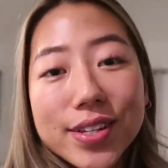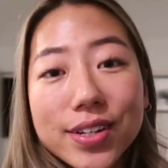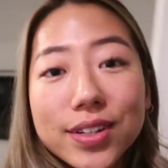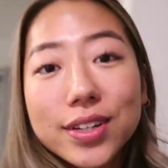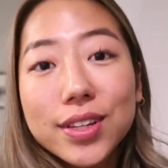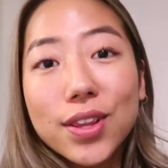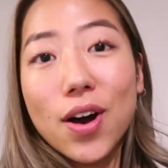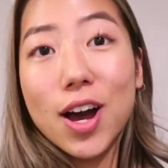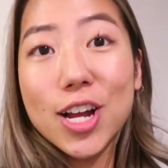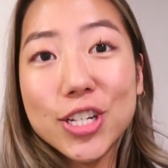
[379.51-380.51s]
a
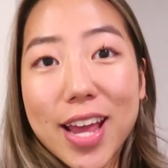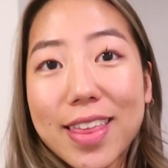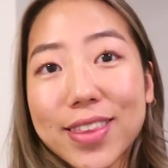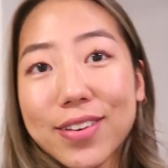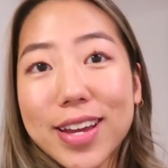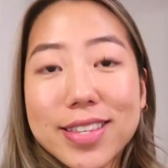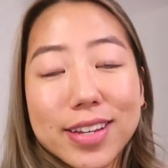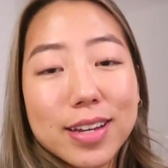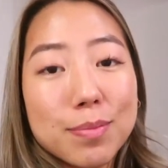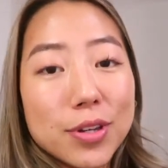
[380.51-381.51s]
lodge, and there is
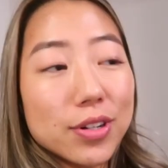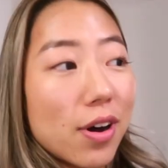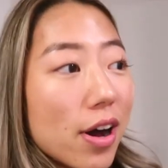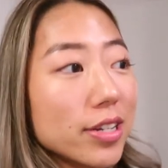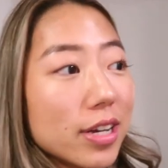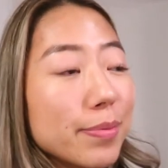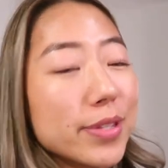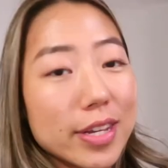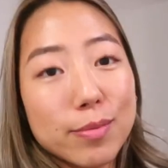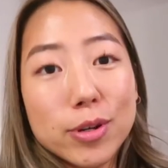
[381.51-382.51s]
a communal hot tub,
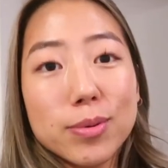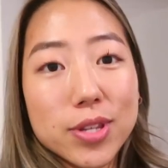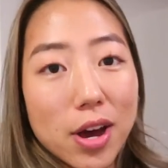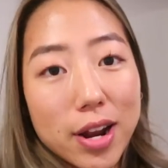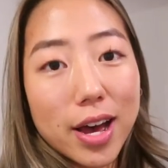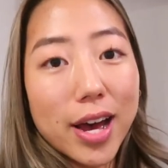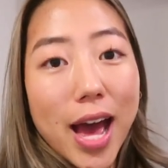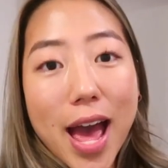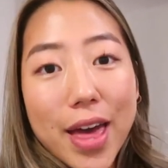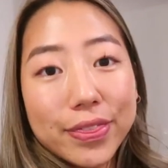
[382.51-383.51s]
steam room,
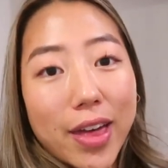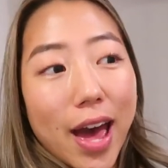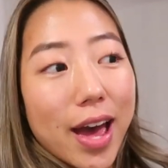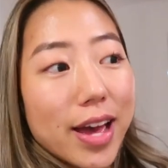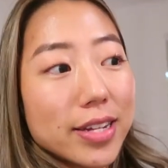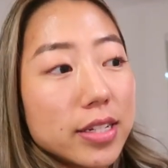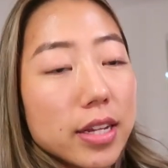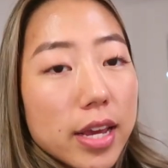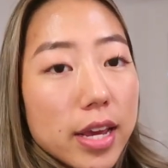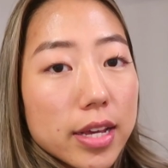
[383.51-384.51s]
sauna
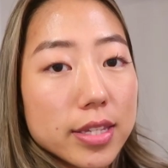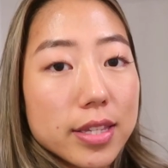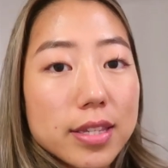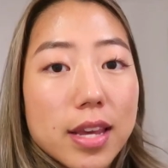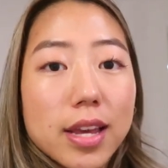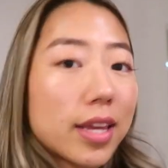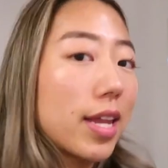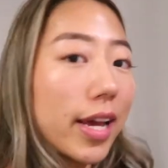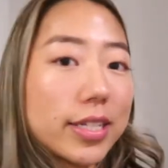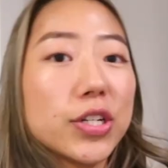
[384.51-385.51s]
that is
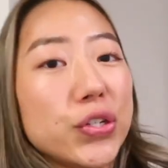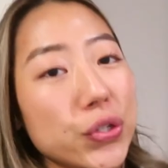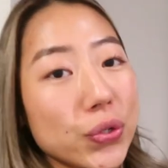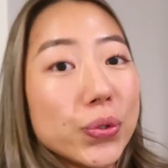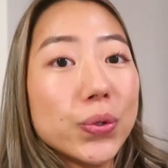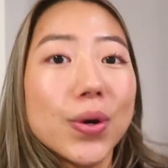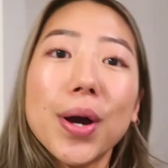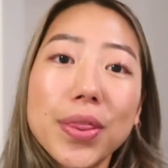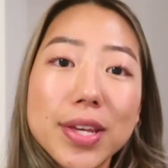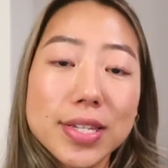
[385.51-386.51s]
connected
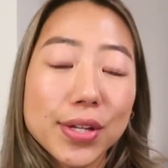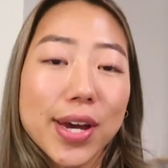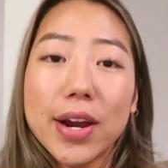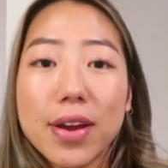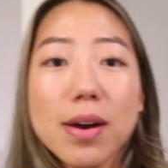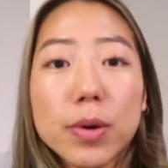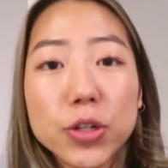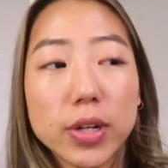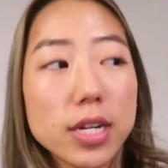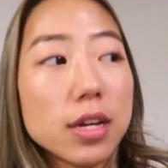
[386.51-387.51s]
to this little area,
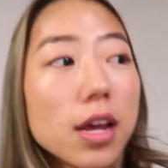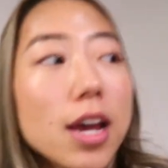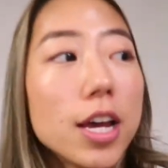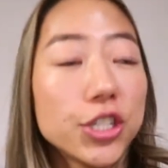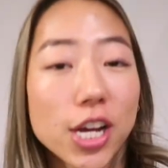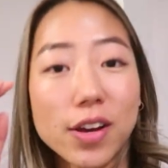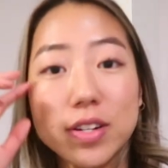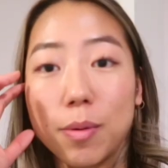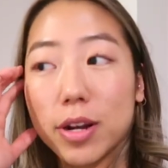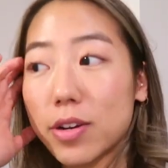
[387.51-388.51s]
which we're gonna check
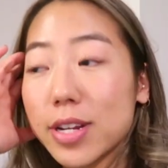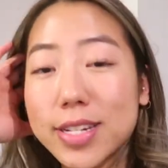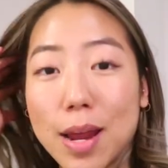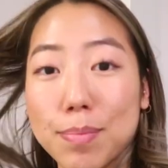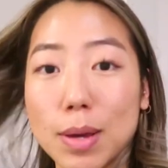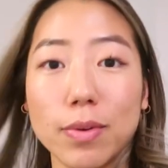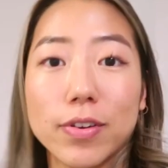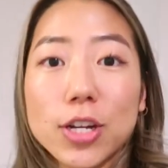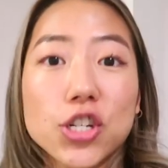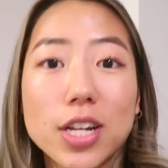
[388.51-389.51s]
out tomorrow. It's already 10 p.m. We
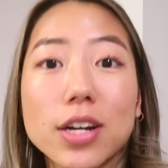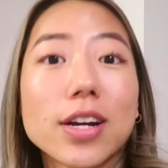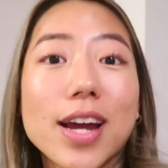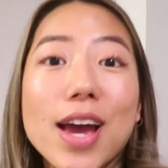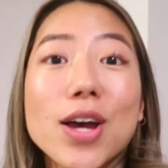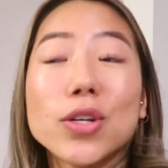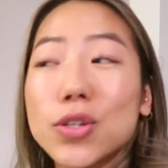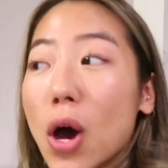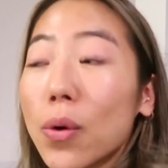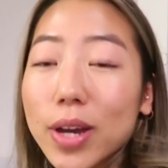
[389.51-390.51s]
finished dinner.
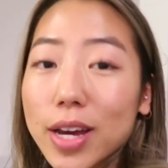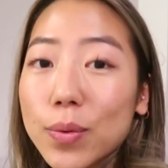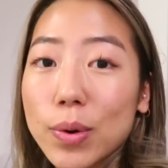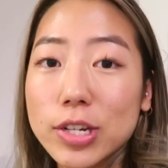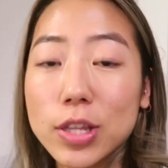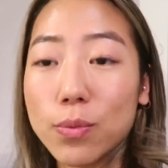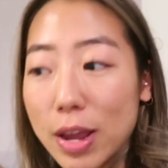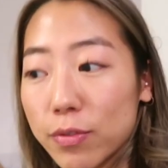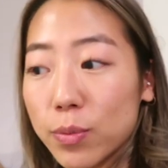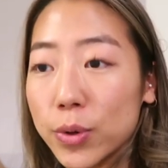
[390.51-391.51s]
So good. We went to the
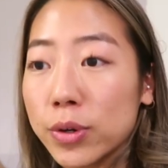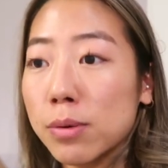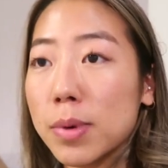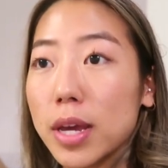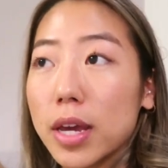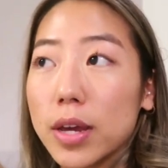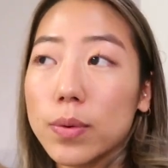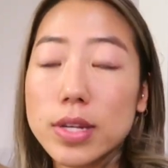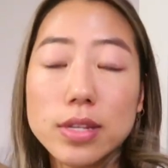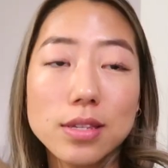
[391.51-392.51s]
Raven Room.
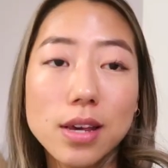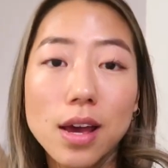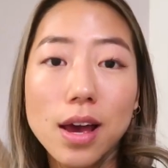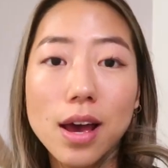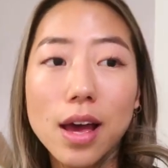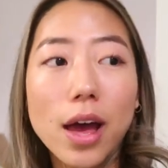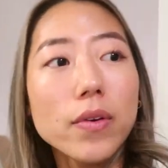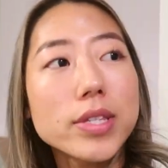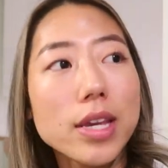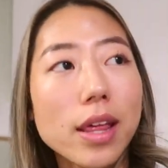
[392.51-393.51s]
It was,
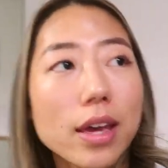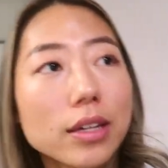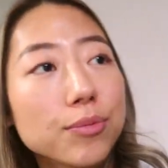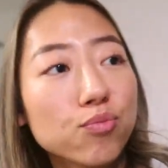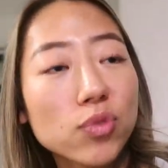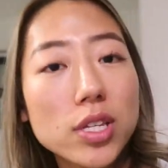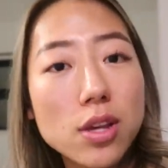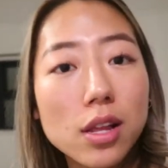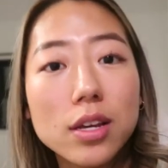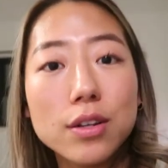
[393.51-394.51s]
I would say, like a
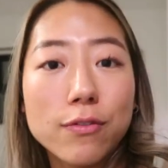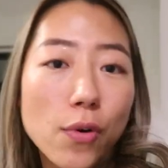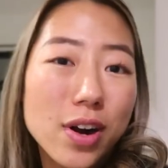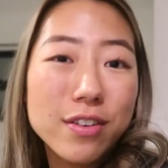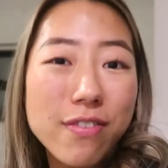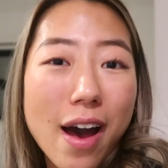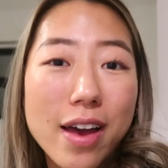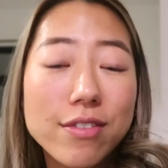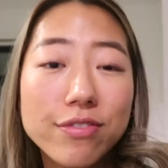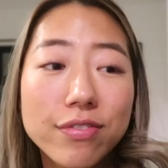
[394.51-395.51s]
solid 4 out of
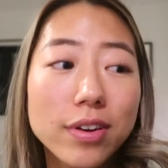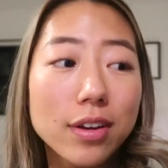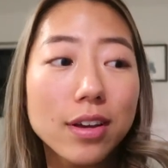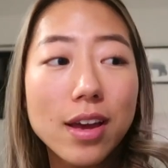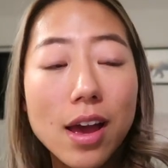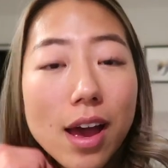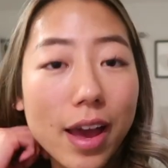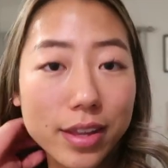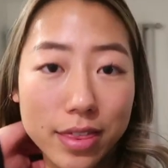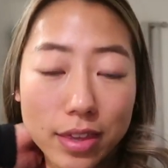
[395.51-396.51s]
5.
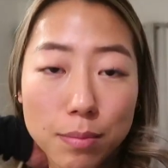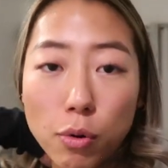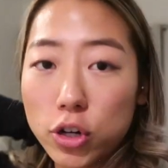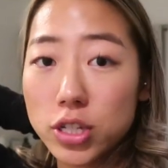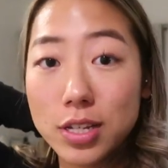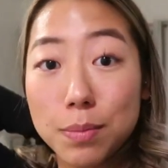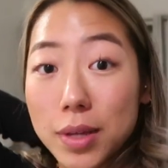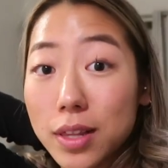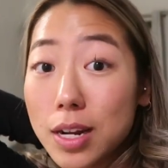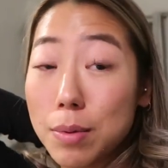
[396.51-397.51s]
I think the portions could be
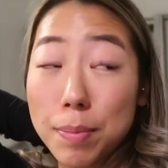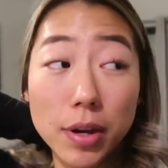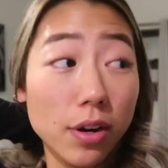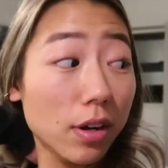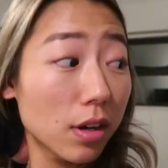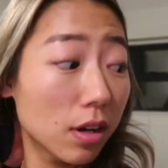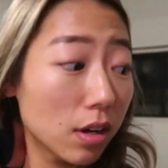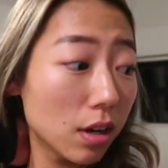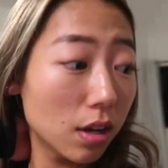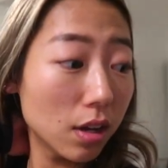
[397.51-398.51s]
a little bit bigger.
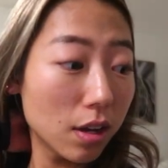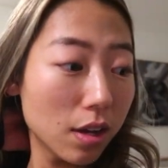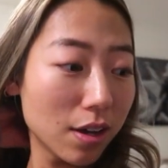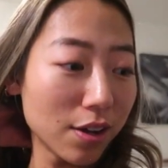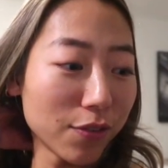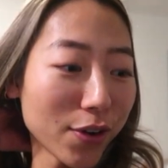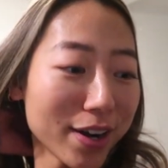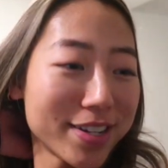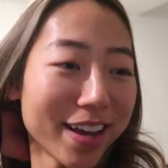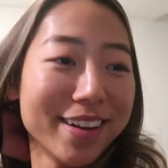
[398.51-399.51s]
A 4
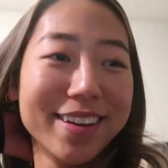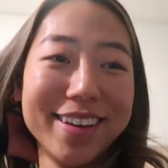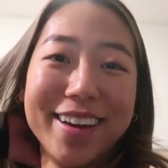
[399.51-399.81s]
out of 10.